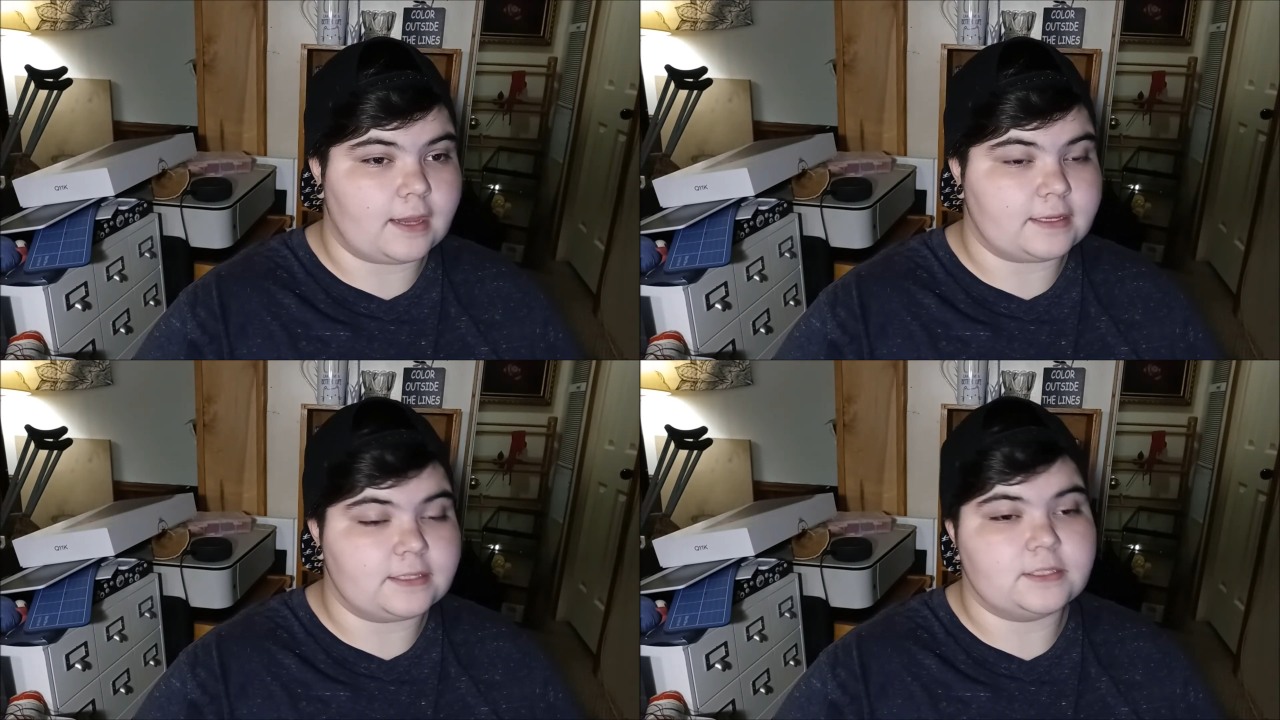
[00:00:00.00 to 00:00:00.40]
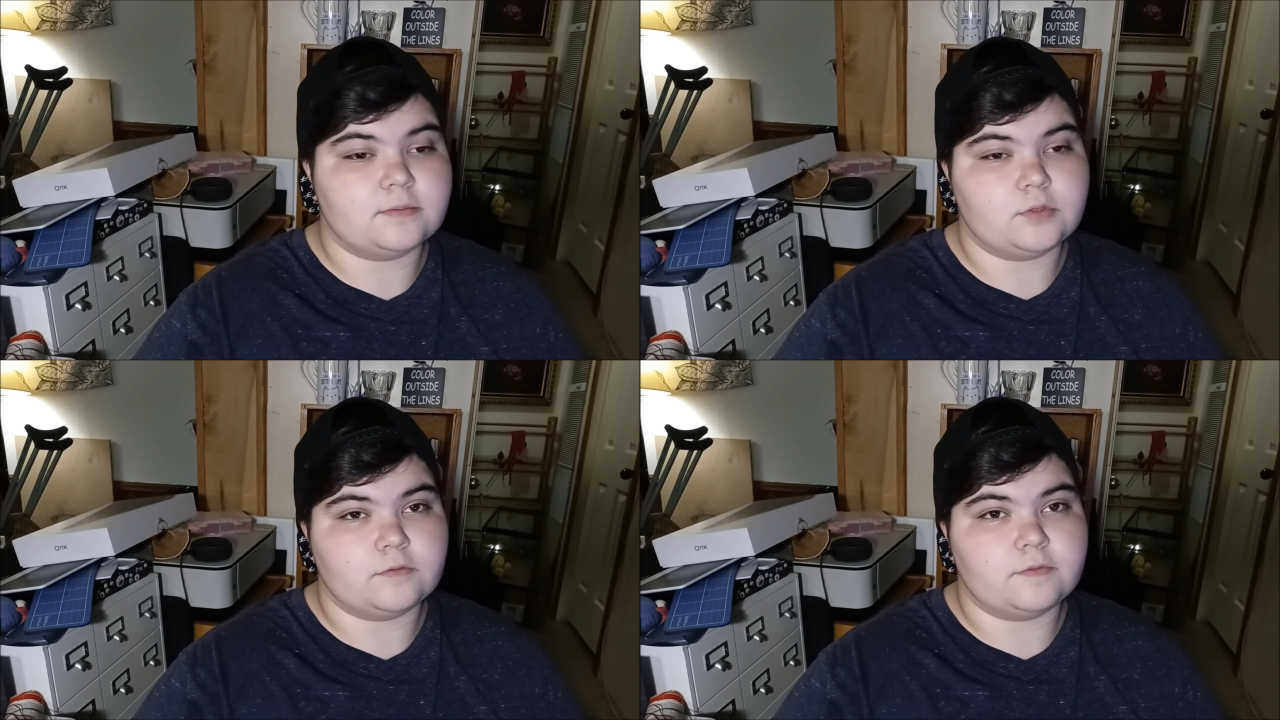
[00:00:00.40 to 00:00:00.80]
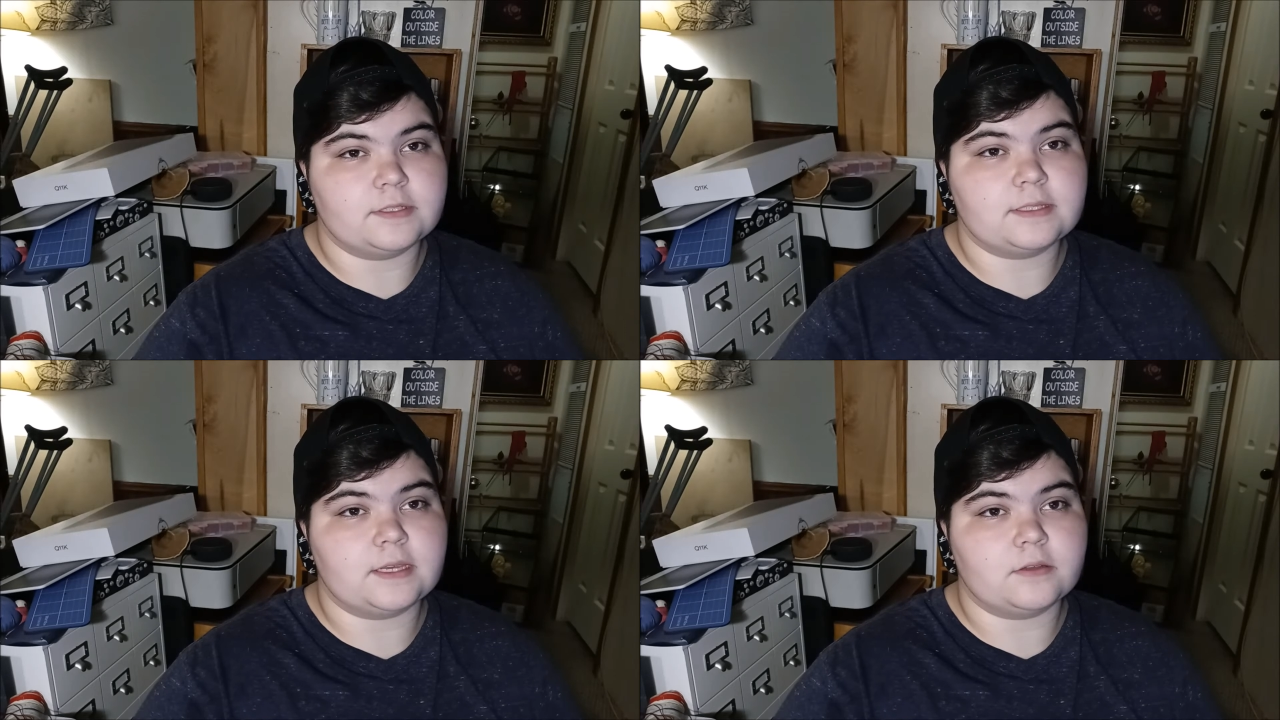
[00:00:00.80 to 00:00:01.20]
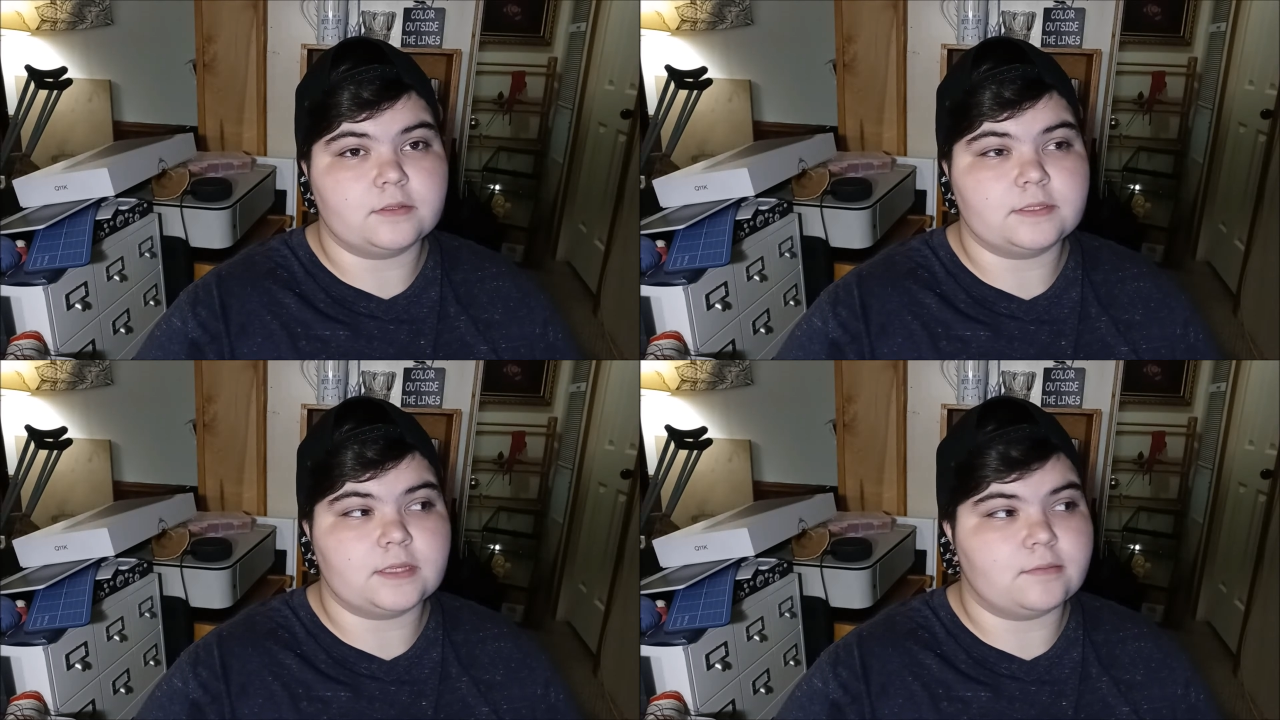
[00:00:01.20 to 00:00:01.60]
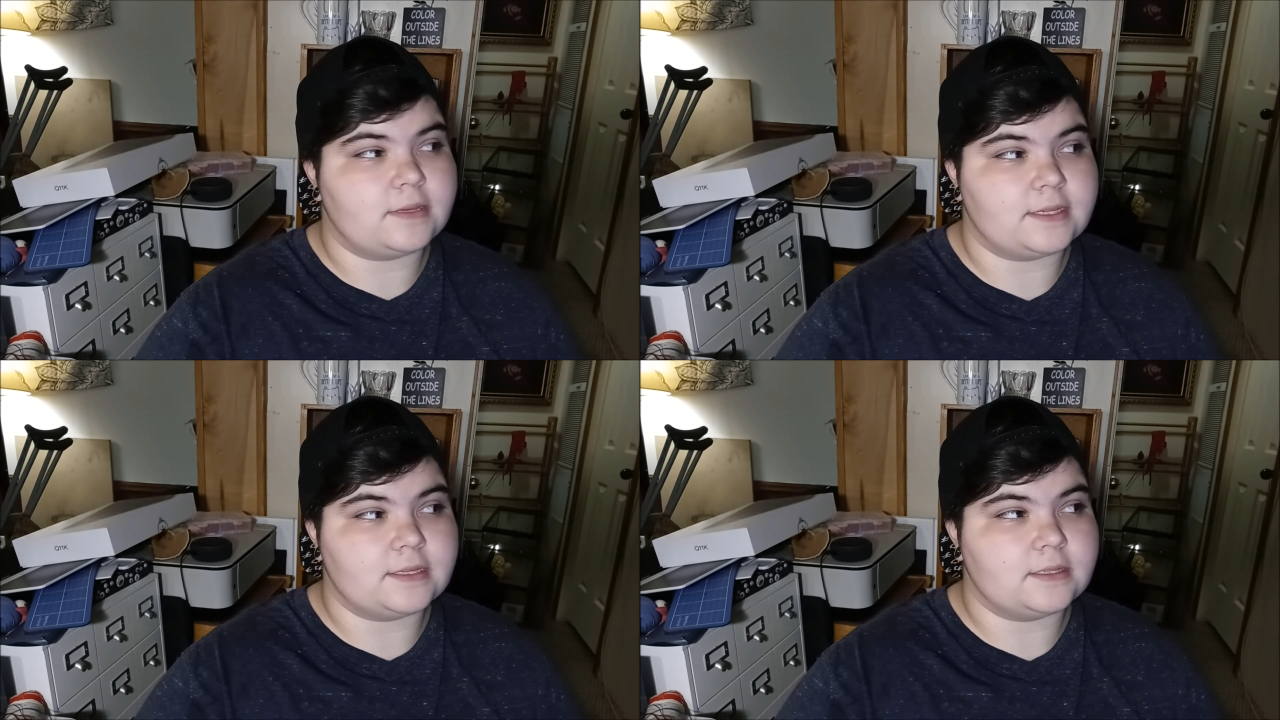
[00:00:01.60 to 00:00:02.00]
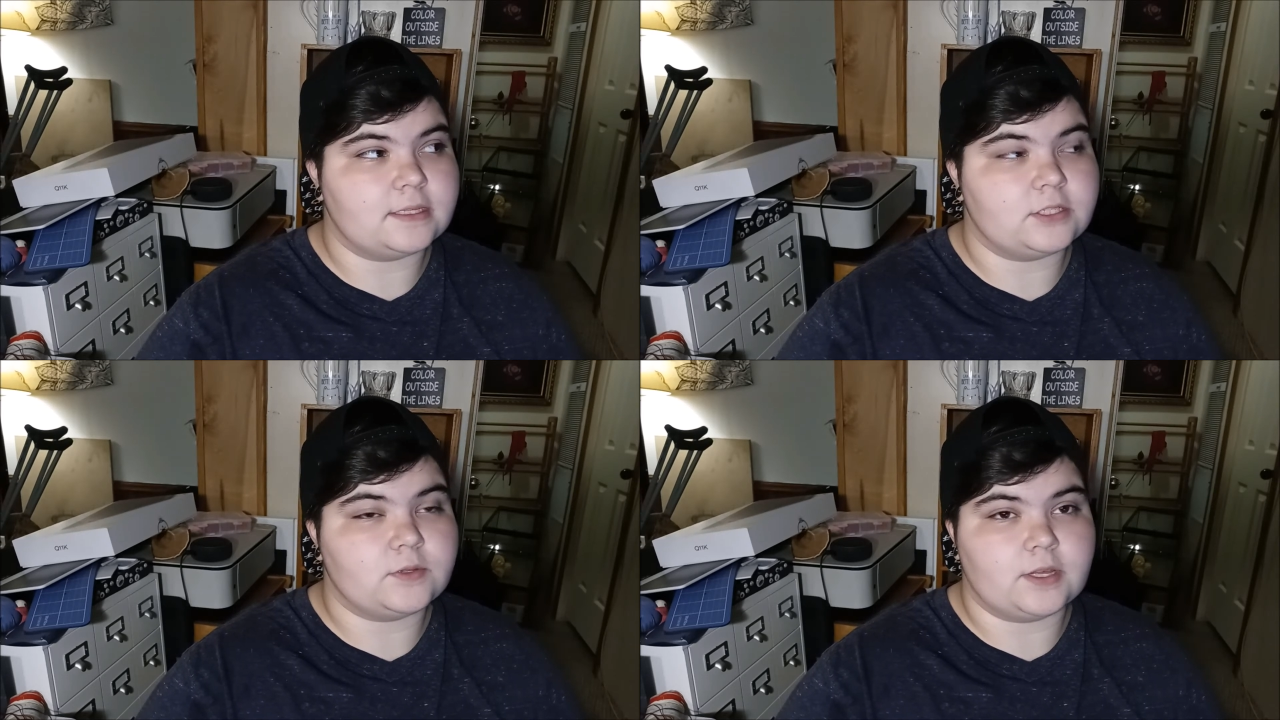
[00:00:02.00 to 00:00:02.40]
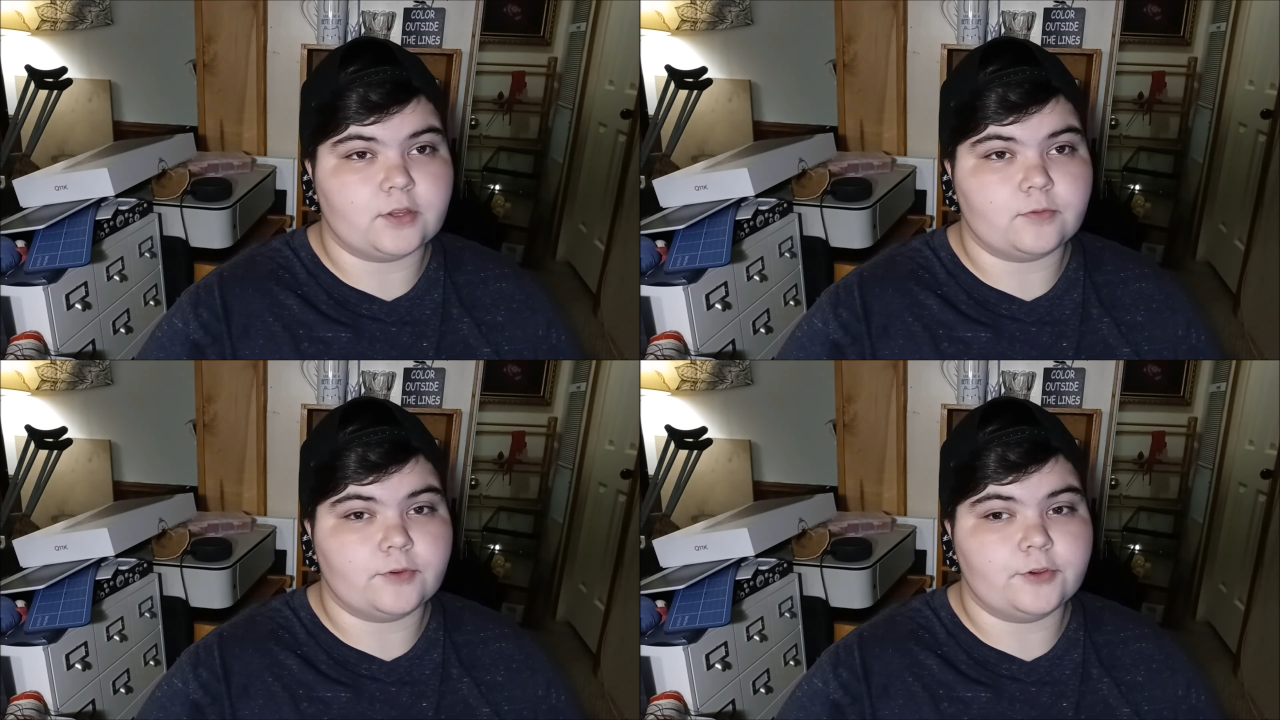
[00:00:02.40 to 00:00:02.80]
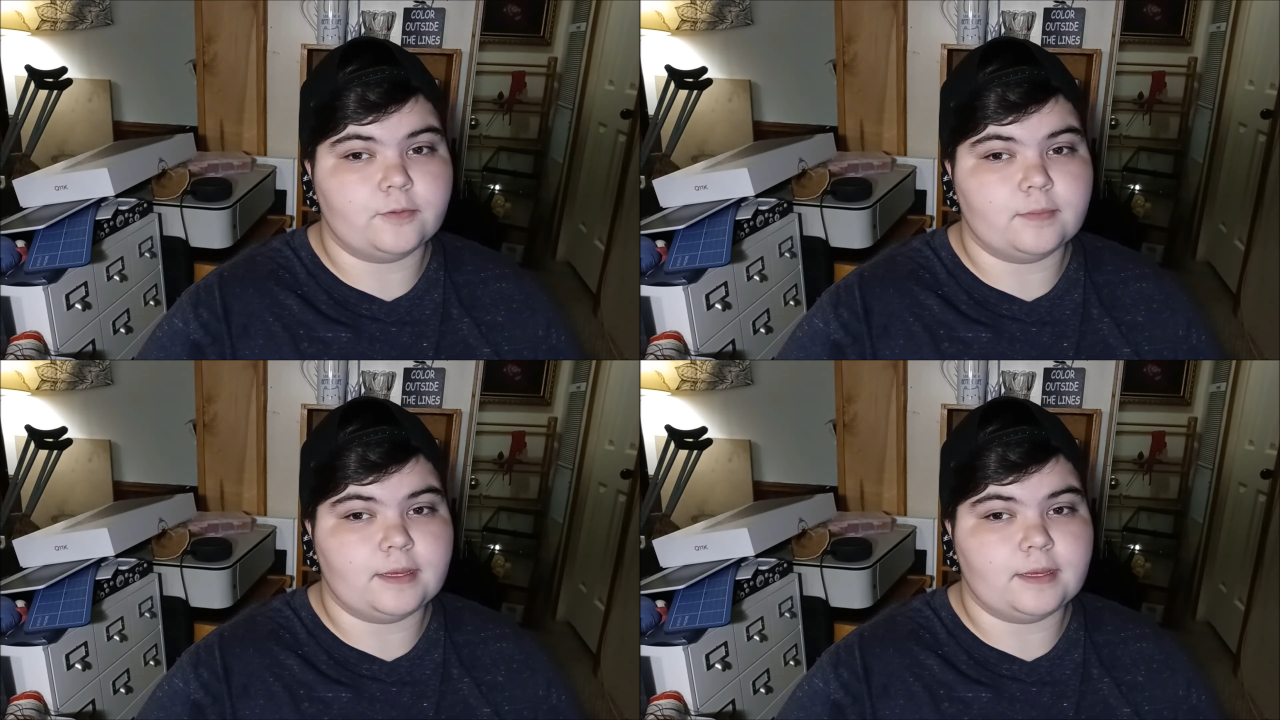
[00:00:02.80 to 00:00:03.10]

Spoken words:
need to move the snails immediately to another room